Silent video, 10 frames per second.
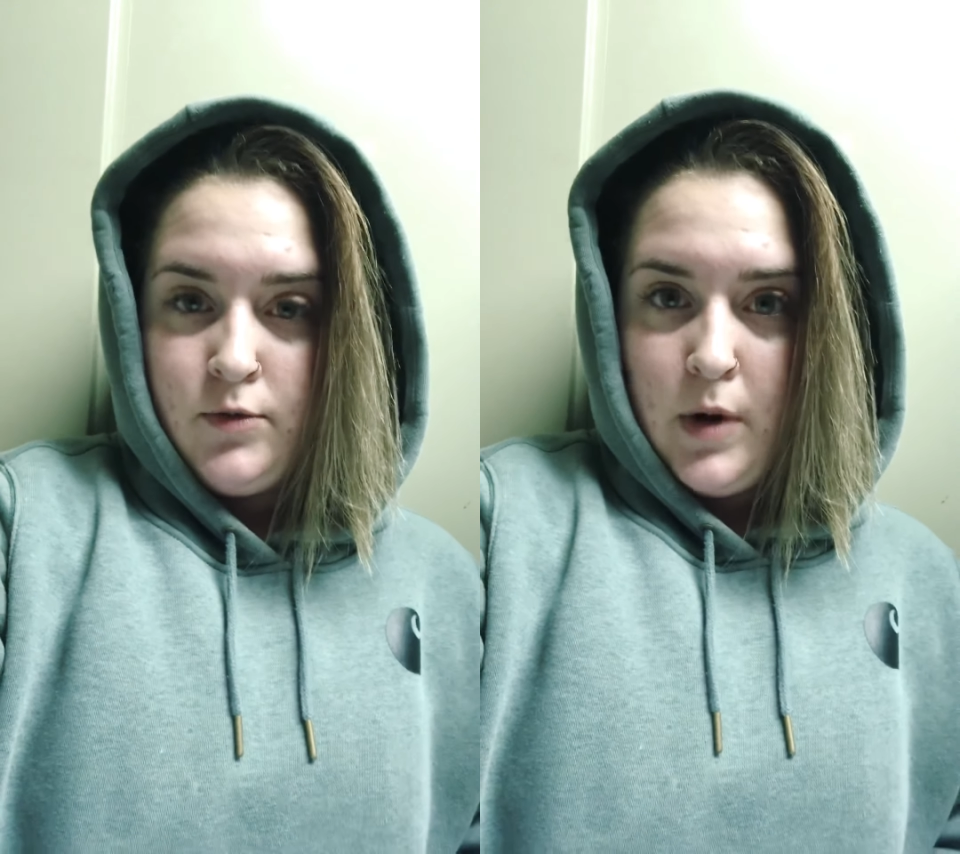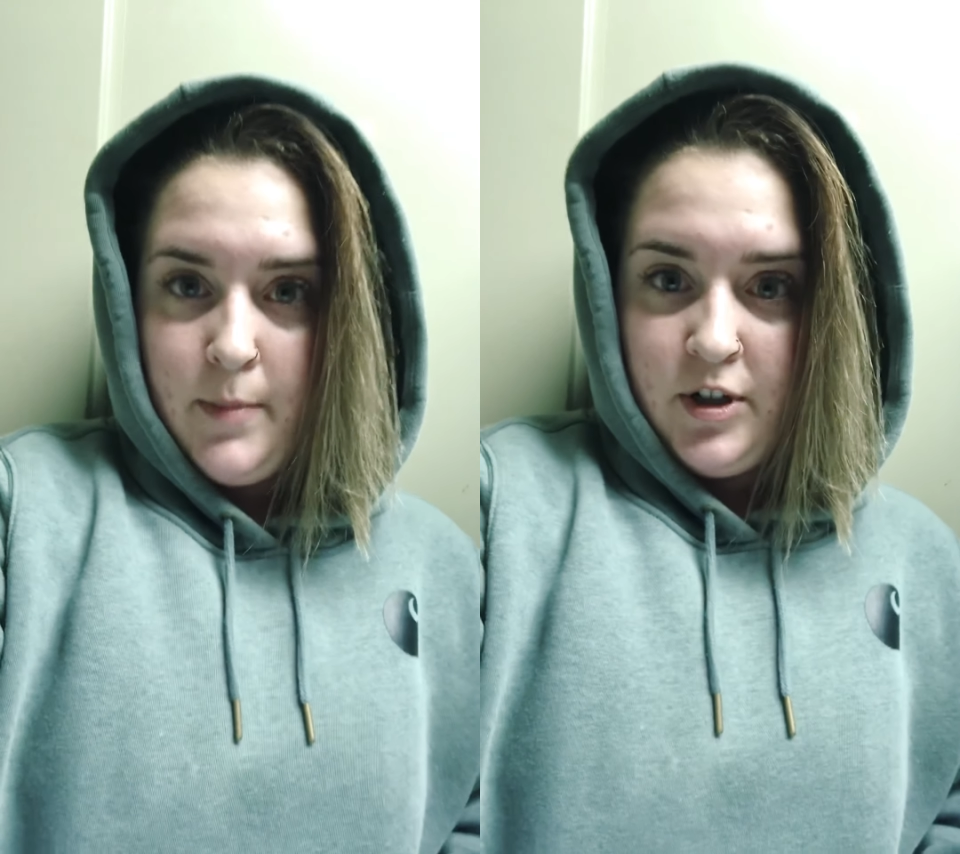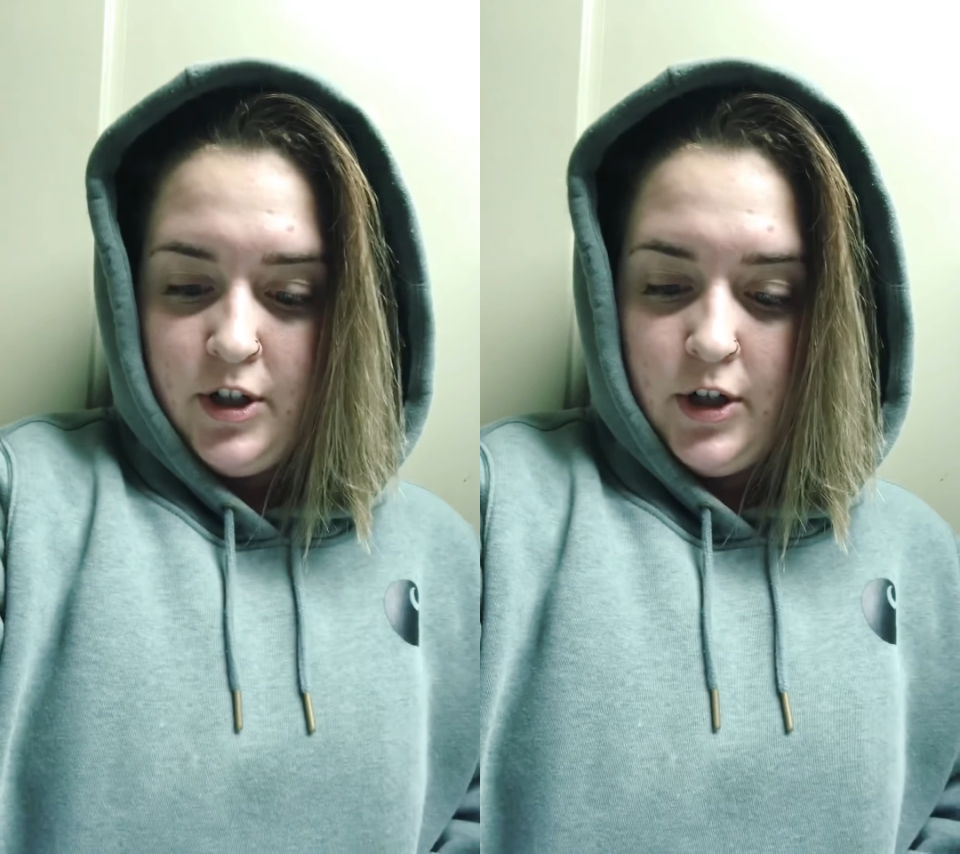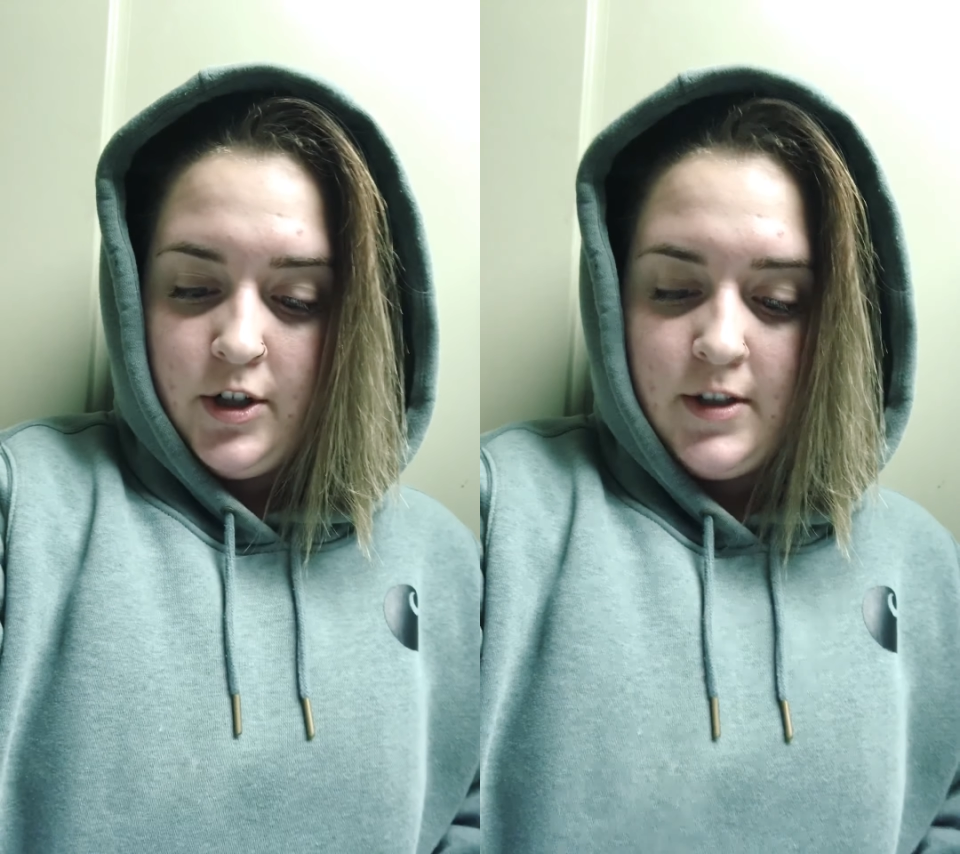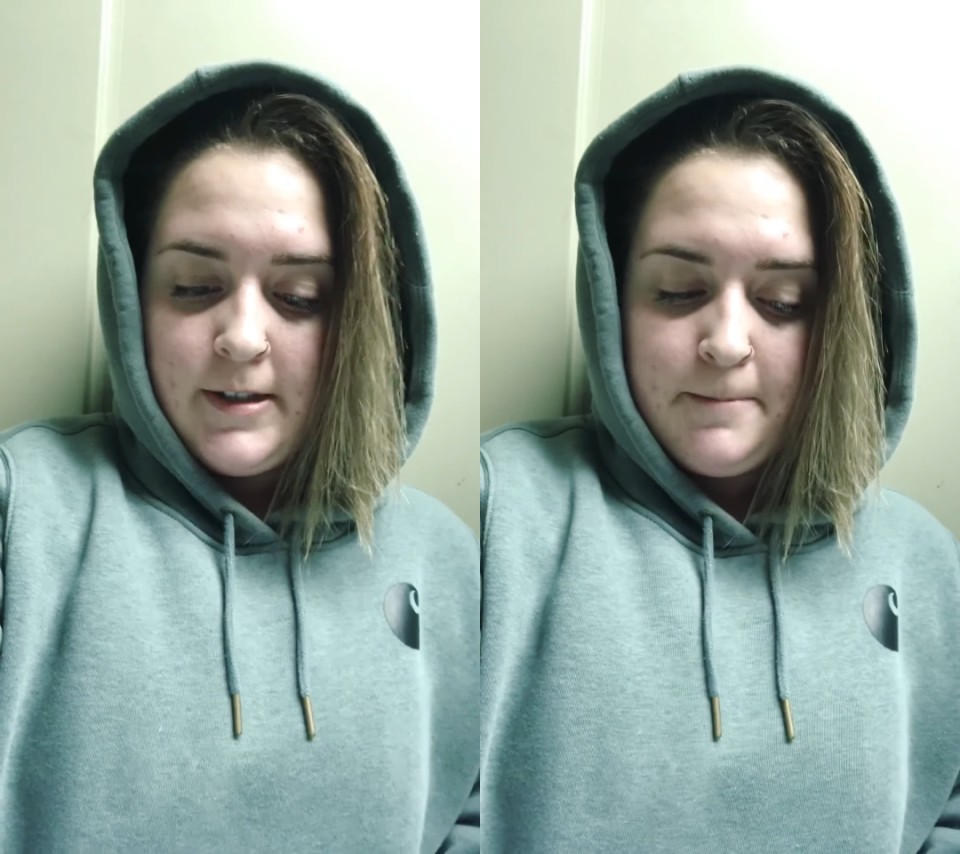Robert
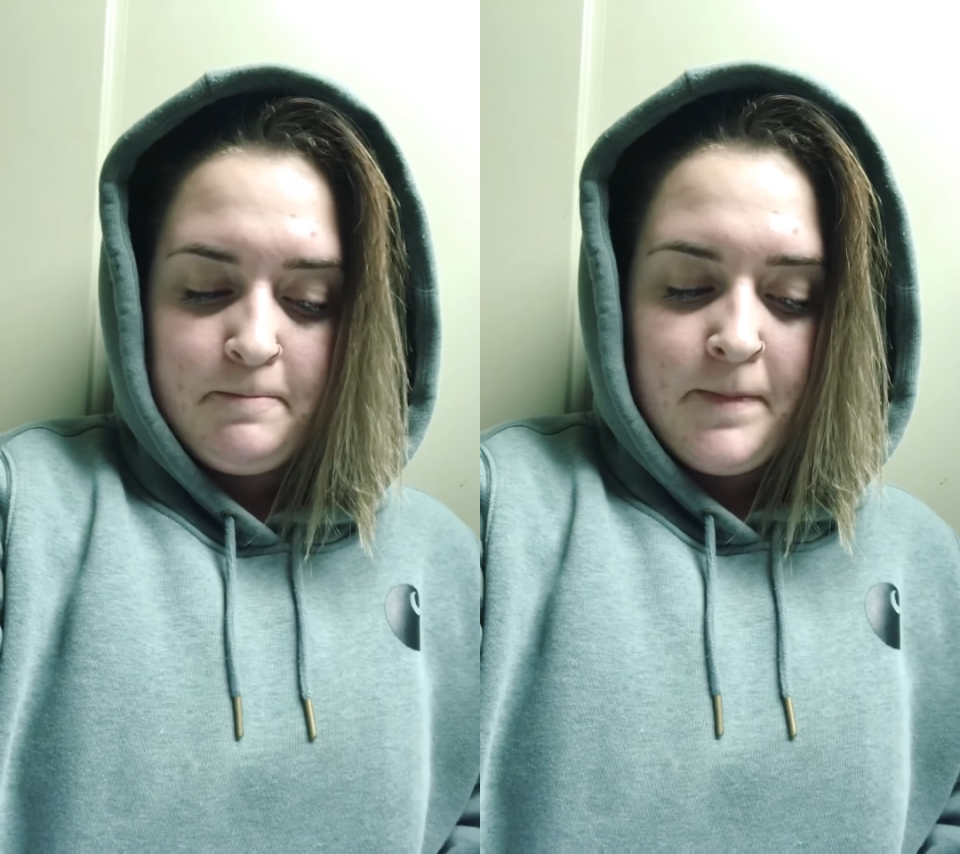Yerkes.